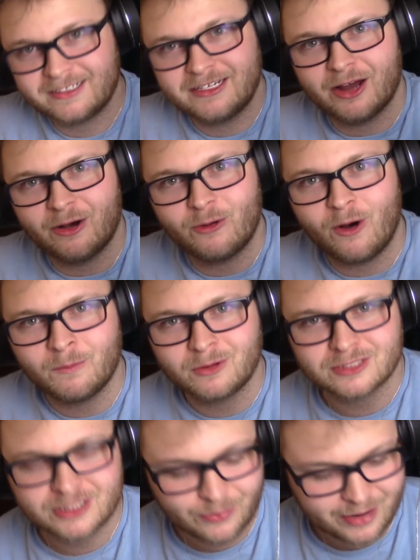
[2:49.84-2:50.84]
you know,
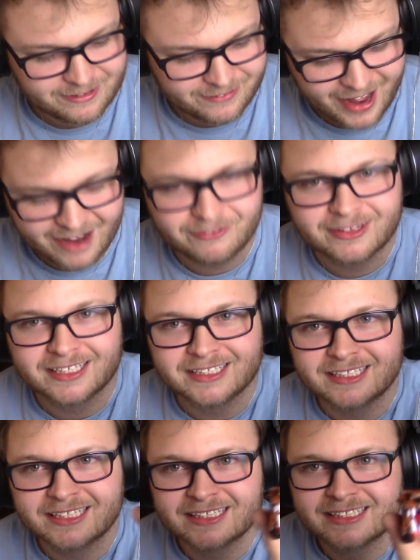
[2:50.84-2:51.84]
almost 25 with
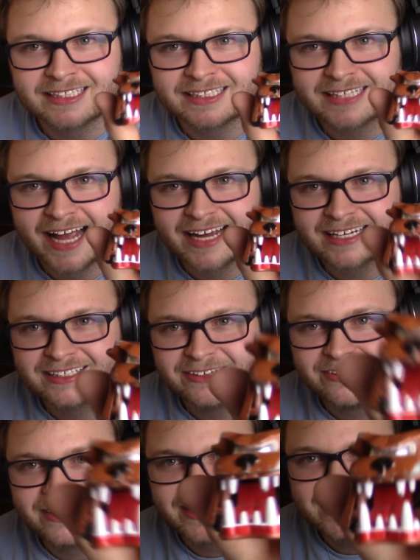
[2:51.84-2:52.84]
this exact
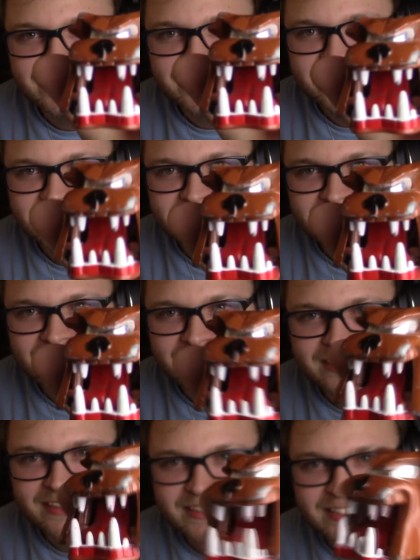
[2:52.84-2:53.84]
toy still
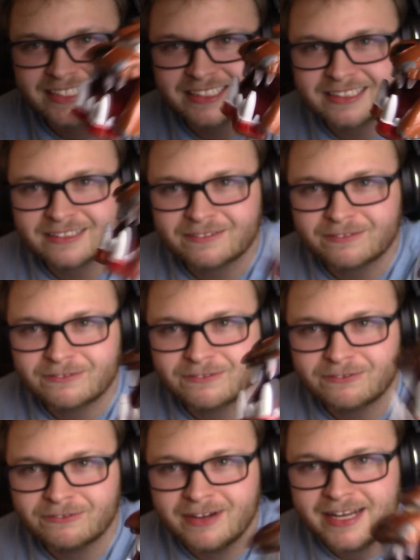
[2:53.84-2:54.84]
here. This thing is
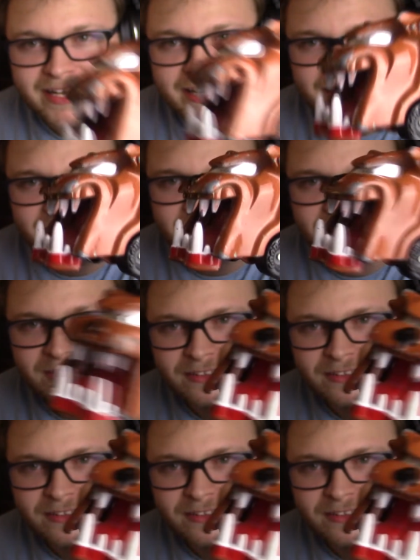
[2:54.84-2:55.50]
freaking